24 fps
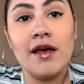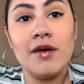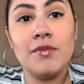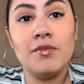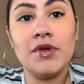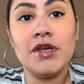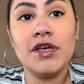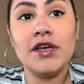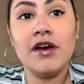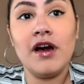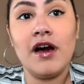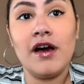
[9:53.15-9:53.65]

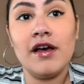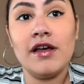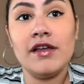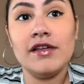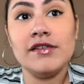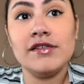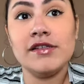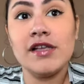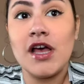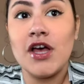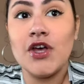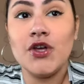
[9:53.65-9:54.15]

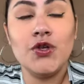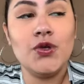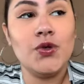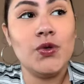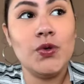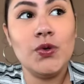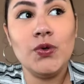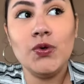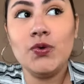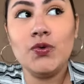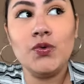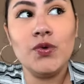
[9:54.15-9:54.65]
Because
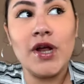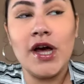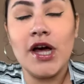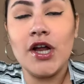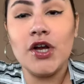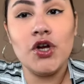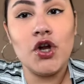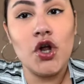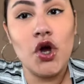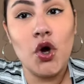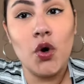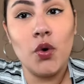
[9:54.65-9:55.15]
you do not
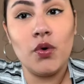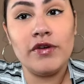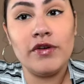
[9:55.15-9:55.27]
know